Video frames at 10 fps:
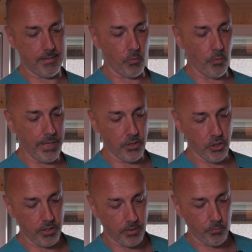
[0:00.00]

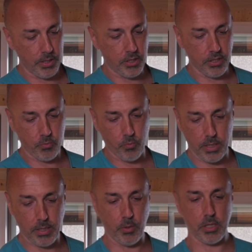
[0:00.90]
rigid, which is what
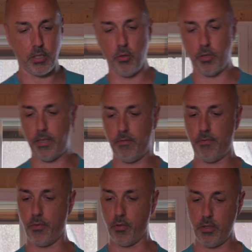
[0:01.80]
I was looking
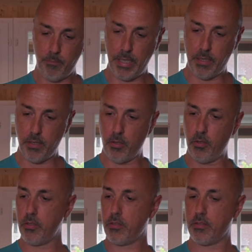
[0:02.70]
for,
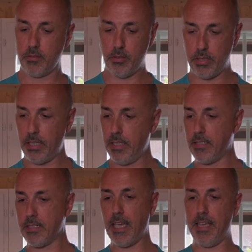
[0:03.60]
because you see it
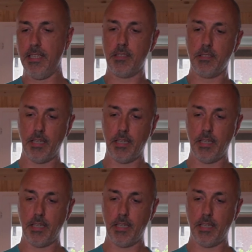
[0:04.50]
stays,